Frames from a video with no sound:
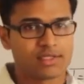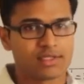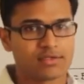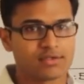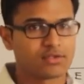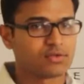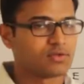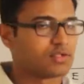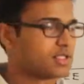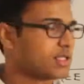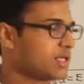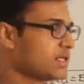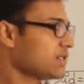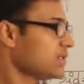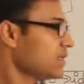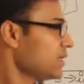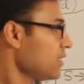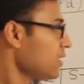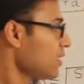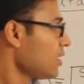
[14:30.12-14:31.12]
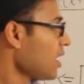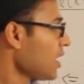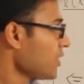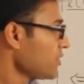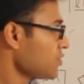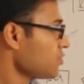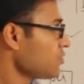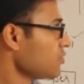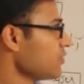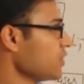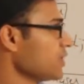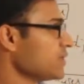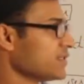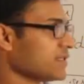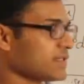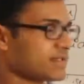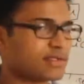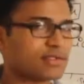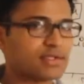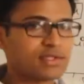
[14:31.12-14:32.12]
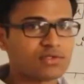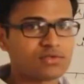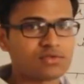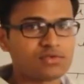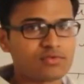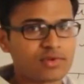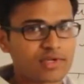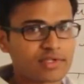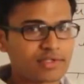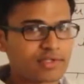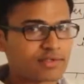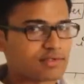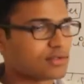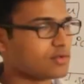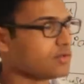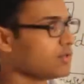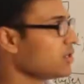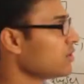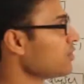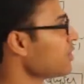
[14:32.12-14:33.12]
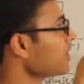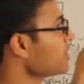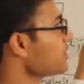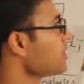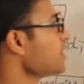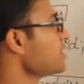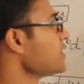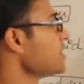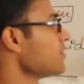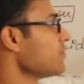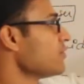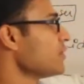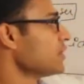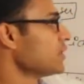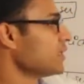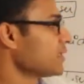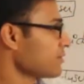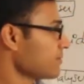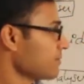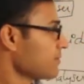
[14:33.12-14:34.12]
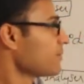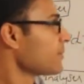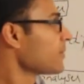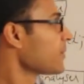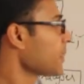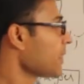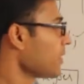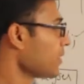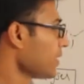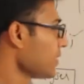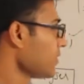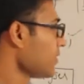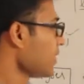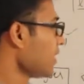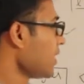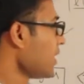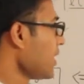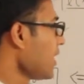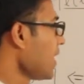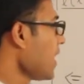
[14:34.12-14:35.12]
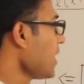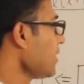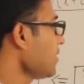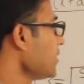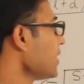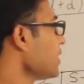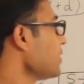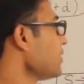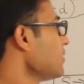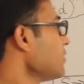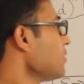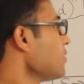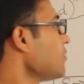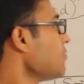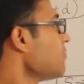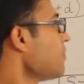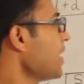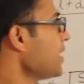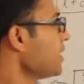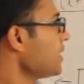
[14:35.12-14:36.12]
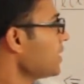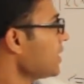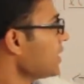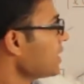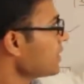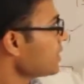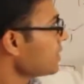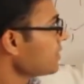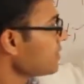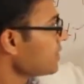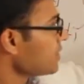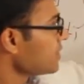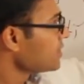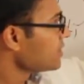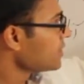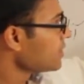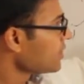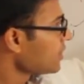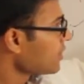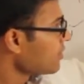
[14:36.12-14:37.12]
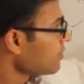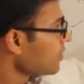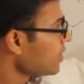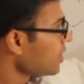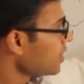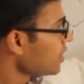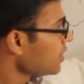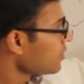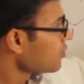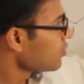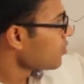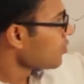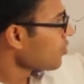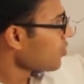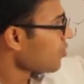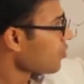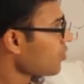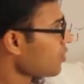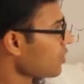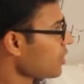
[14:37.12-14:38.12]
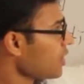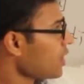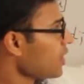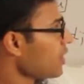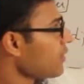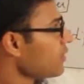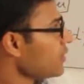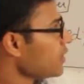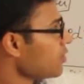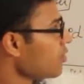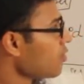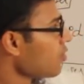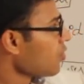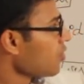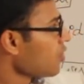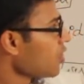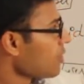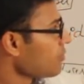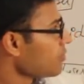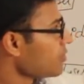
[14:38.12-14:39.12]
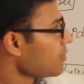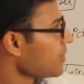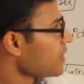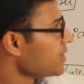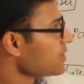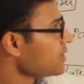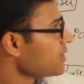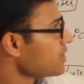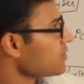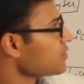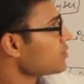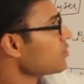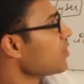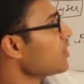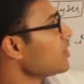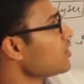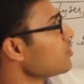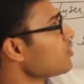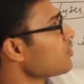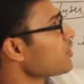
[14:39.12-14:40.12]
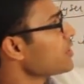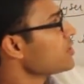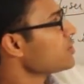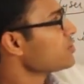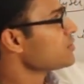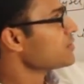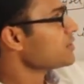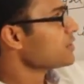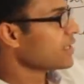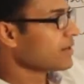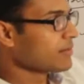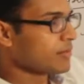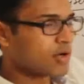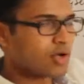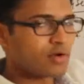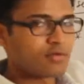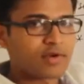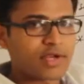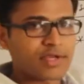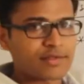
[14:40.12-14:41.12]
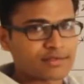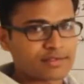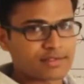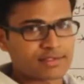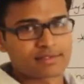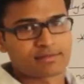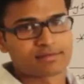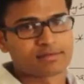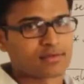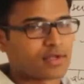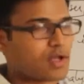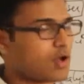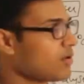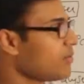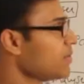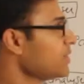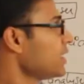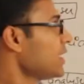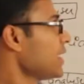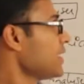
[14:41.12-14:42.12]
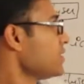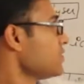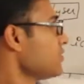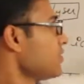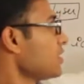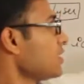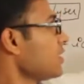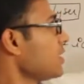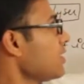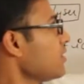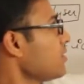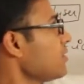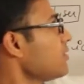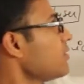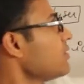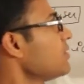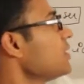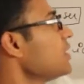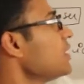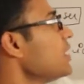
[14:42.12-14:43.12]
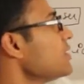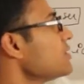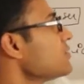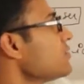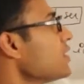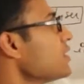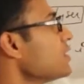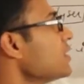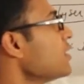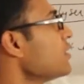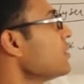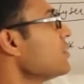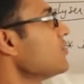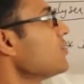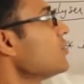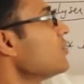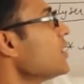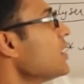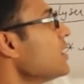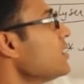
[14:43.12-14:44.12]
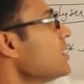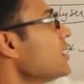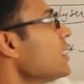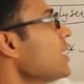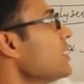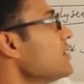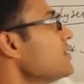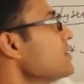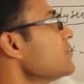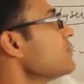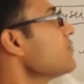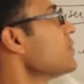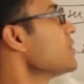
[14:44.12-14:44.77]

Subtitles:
just you change the last 2 phases, these 2 phases, you need not change everything. Okay, and then by taking this intermediate code, the code optimizer is going to reduce the number of lines. How many lines were there? 3 lines were there. If you look at the lines,